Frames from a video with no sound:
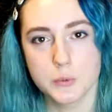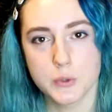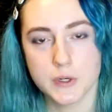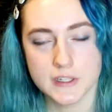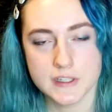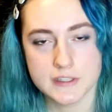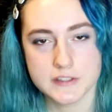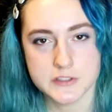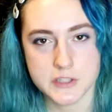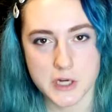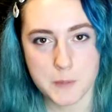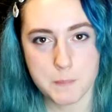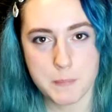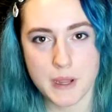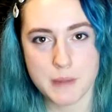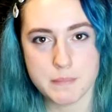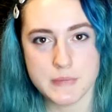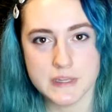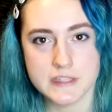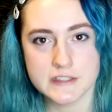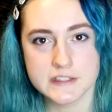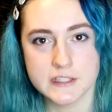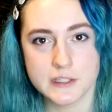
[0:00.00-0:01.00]
We're going to start
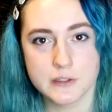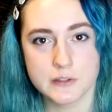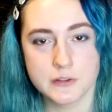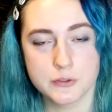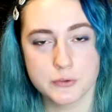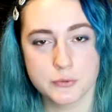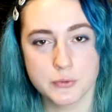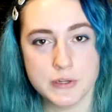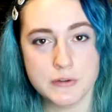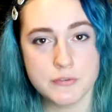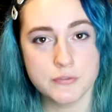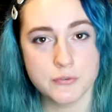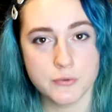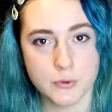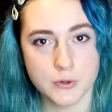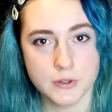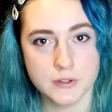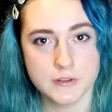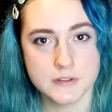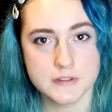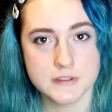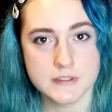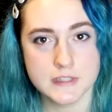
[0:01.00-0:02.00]
by mixing
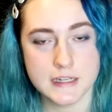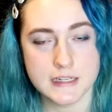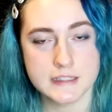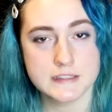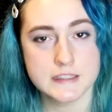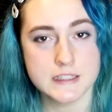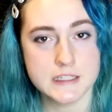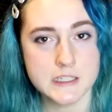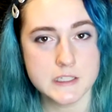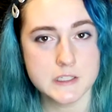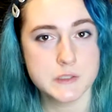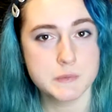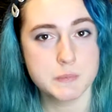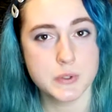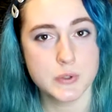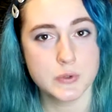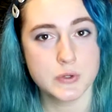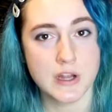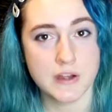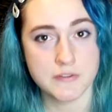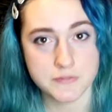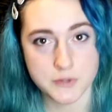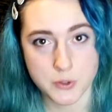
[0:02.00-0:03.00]
3/4 a
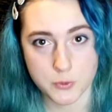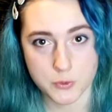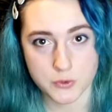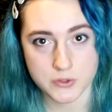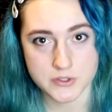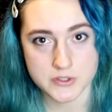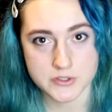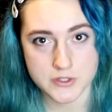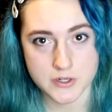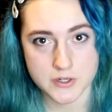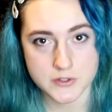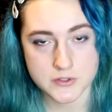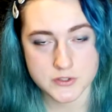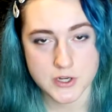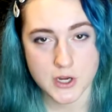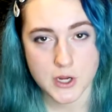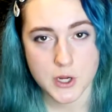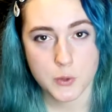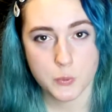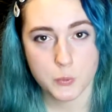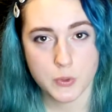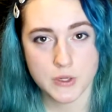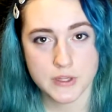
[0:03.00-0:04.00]
teaspoon of cornstarch
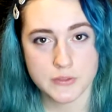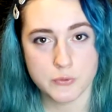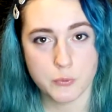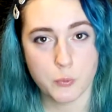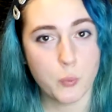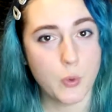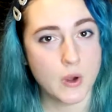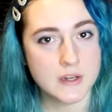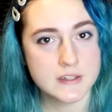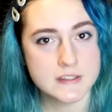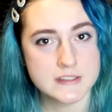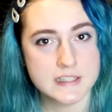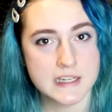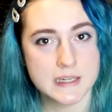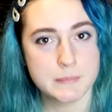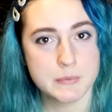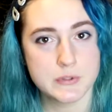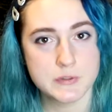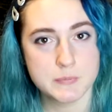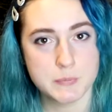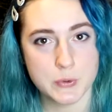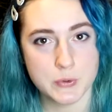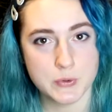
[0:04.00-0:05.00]
with 1
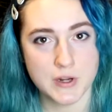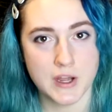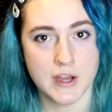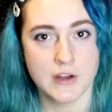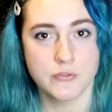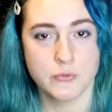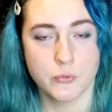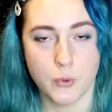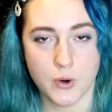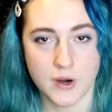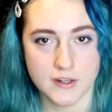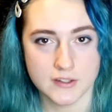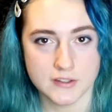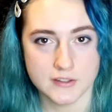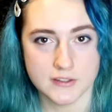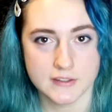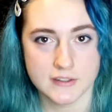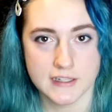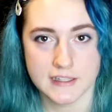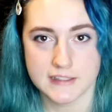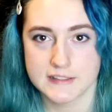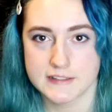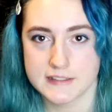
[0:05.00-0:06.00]
tablespoon of
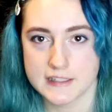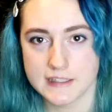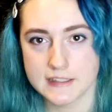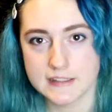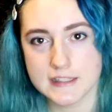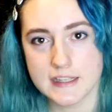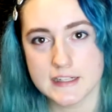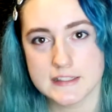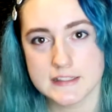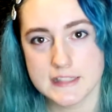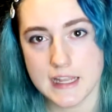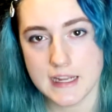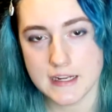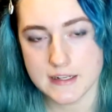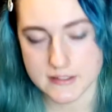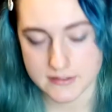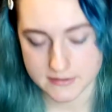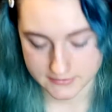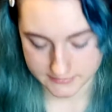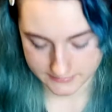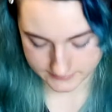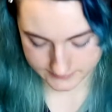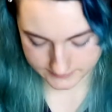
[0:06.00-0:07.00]
water and setting that
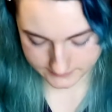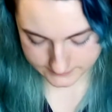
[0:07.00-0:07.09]
aside.